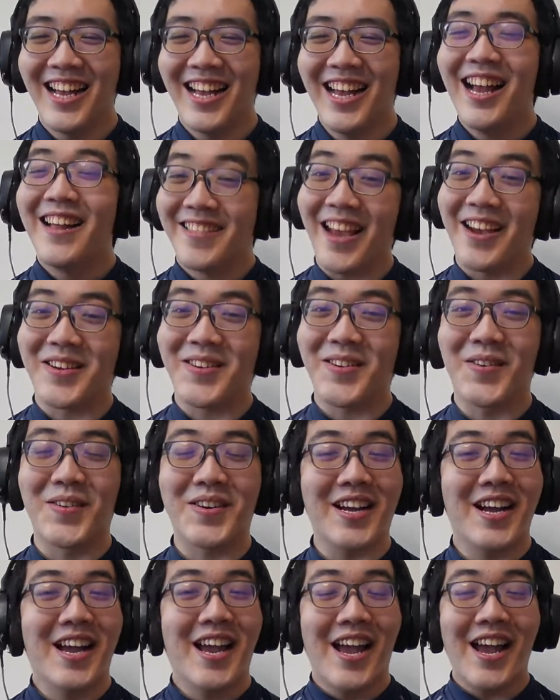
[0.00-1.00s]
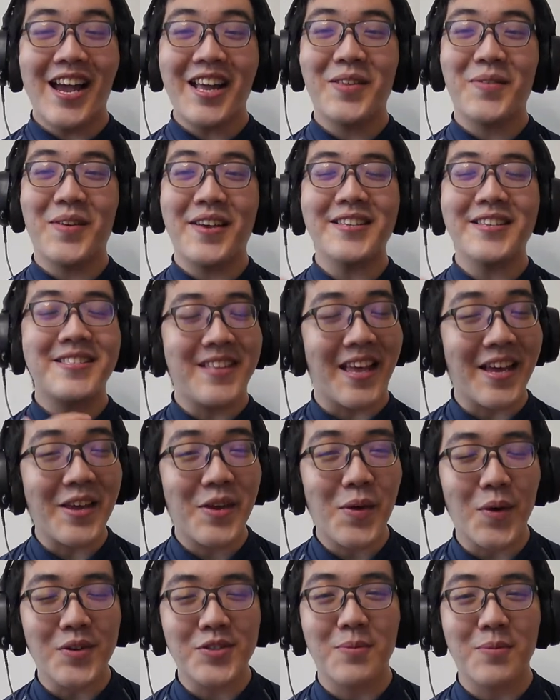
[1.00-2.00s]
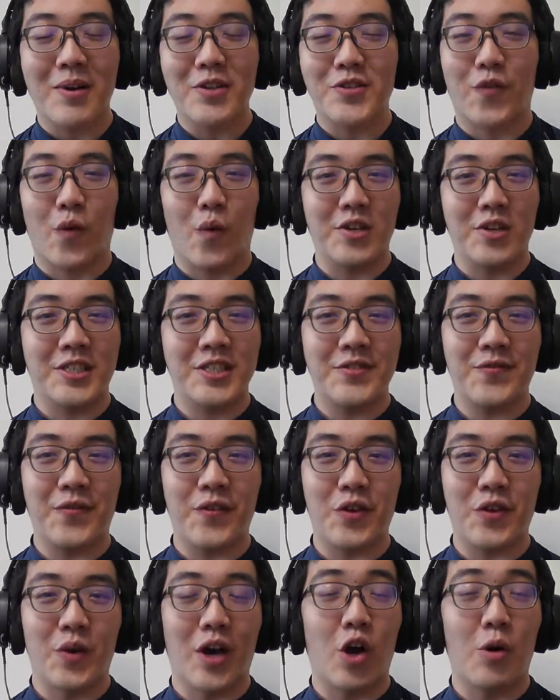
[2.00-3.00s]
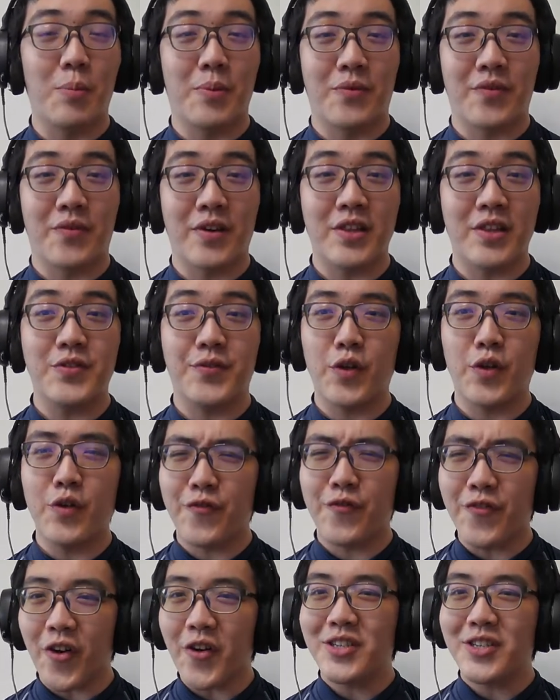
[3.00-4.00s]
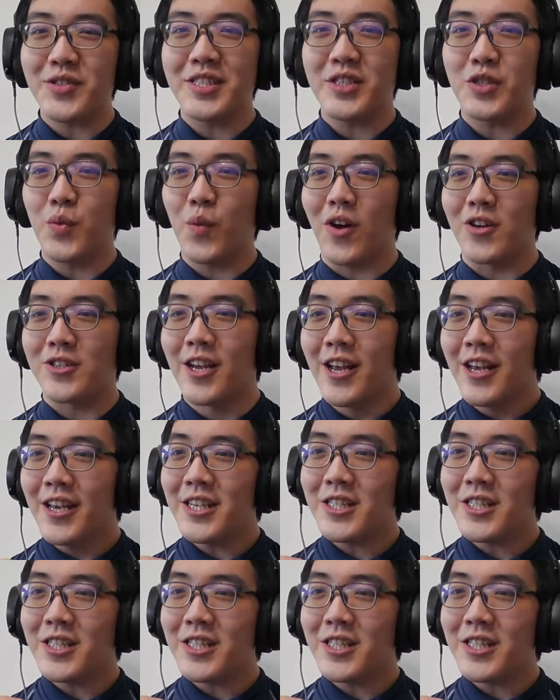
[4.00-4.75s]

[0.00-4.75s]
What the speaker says: Diet Coke. Anyways, thank you all so much for watching this video. I hope you found this video very interesting to watch.